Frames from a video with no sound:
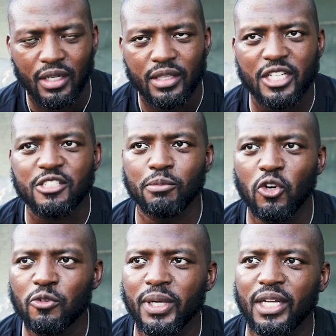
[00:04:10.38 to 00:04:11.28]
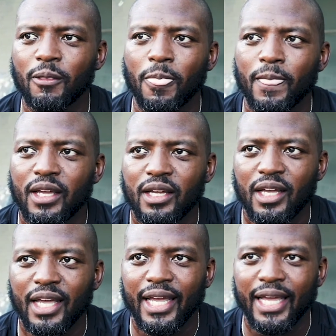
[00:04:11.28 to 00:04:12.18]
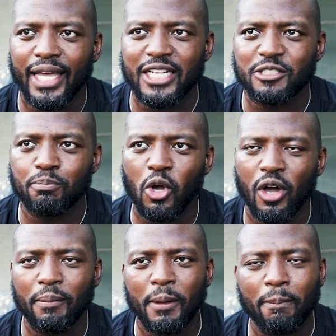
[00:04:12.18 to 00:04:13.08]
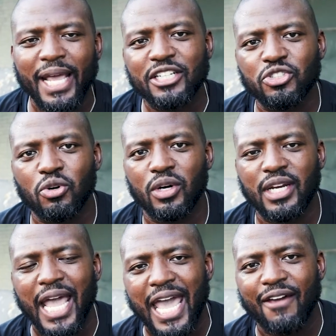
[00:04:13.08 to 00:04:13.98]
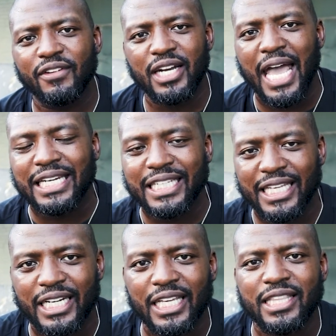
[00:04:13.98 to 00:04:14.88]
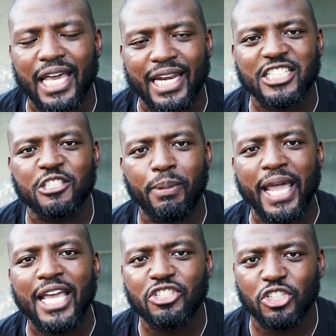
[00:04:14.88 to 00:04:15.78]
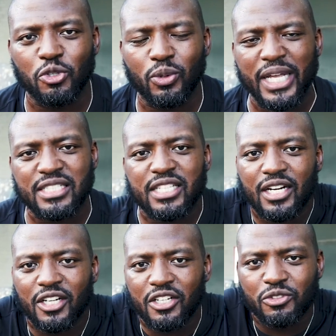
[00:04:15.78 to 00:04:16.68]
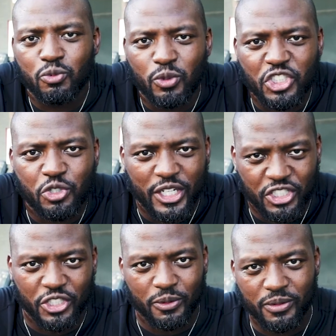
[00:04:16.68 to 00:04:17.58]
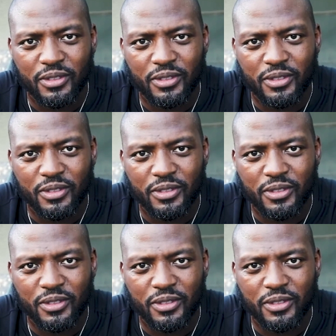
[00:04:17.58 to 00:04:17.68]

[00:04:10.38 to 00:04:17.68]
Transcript: This movement is going to be based on having an identity that expands you instead of restricts you.